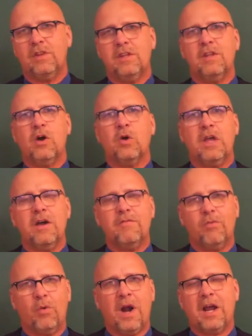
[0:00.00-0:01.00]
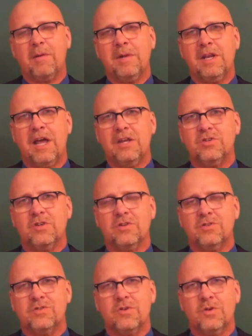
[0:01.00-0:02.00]
and then they'll give
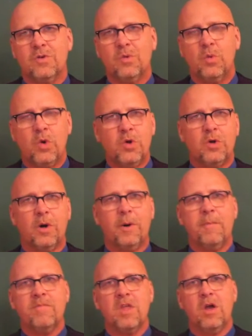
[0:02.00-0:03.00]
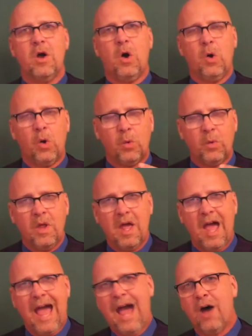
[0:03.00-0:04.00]
recommendations to Ruger
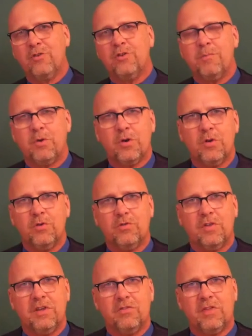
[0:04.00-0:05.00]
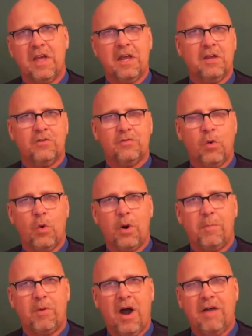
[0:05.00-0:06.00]
on how to produce these things
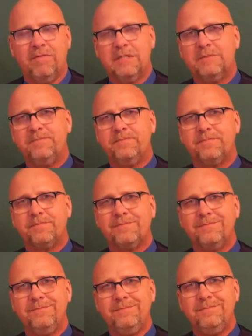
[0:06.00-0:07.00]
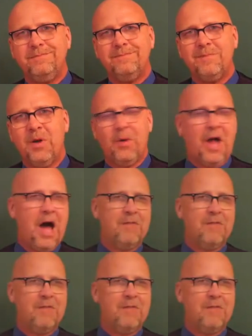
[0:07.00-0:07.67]
for profit. Well,